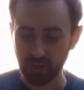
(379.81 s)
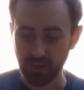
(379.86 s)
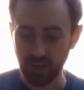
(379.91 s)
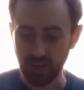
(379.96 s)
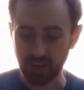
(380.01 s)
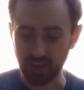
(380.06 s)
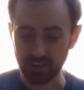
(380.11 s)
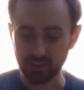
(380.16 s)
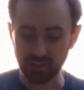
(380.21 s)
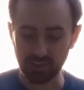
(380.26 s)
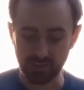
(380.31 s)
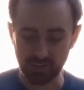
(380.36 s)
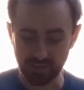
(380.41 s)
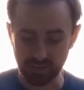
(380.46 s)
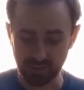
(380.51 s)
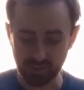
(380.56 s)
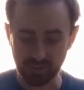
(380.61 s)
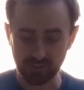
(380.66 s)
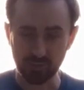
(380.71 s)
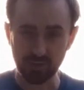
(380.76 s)
And I
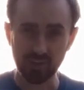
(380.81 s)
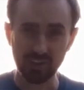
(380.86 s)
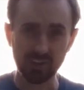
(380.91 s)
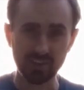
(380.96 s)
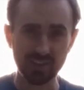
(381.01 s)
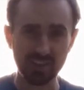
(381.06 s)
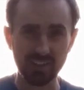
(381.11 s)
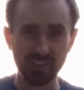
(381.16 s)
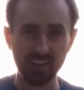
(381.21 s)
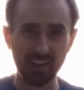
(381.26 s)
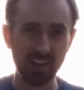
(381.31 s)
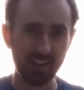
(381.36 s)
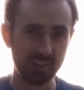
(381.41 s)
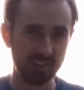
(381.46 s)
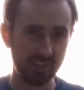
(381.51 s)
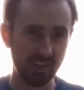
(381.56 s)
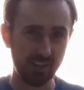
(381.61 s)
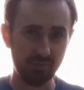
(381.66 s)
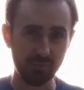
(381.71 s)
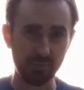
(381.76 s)
think even things like
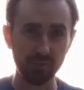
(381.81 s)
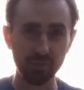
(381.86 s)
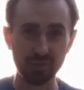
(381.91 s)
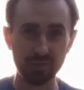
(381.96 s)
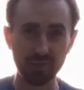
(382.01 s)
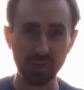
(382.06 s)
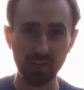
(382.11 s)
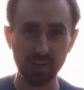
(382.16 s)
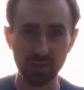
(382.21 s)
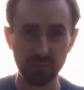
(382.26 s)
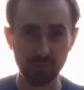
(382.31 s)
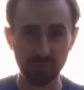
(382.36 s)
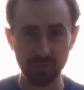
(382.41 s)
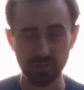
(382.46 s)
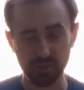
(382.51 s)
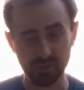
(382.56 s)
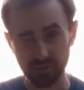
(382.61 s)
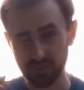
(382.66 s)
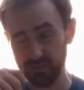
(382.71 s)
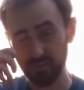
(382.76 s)
glass, I haven't really tried it,
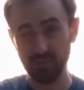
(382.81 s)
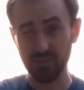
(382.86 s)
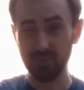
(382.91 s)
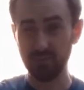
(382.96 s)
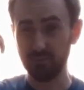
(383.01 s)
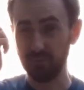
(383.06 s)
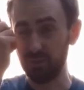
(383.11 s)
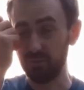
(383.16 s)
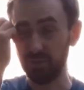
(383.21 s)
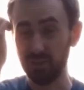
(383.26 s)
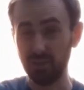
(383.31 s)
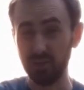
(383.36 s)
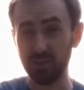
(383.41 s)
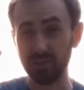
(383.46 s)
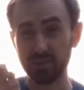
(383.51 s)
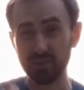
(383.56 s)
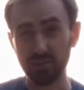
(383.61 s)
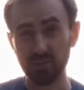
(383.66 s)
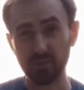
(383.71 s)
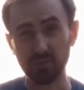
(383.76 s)
but maybe
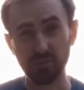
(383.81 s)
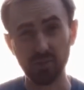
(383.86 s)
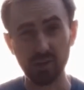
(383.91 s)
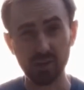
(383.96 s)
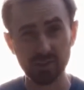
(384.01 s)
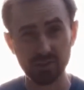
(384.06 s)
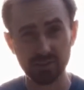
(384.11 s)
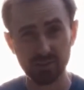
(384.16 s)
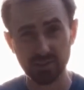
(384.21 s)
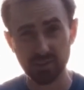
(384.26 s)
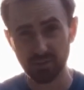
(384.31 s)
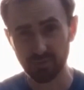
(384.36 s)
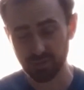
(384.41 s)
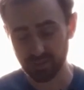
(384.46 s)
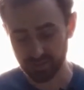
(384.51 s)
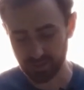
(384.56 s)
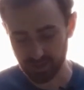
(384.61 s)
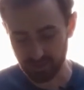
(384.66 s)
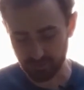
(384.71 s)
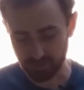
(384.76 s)
certain rocks and stuff
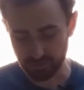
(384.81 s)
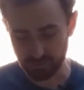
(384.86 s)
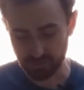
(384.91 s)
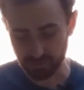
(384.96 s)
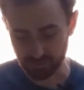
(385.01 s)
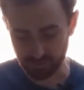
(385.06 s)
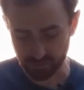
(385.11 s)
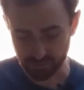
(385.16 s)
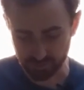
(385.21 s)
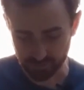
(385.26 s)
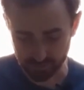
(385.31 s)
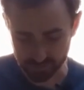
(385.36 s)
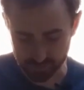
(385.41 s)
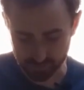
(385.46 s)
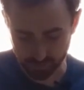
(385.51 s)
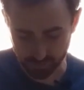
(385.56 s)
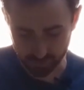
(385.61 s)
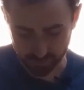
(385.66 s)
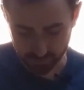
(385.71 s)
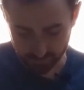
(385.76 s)
like that might be able to throw a
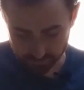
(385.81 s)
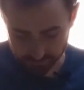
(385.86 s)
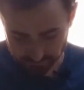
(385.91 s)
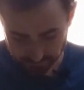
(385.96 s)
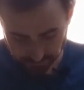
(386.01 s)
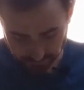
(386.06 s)
spark.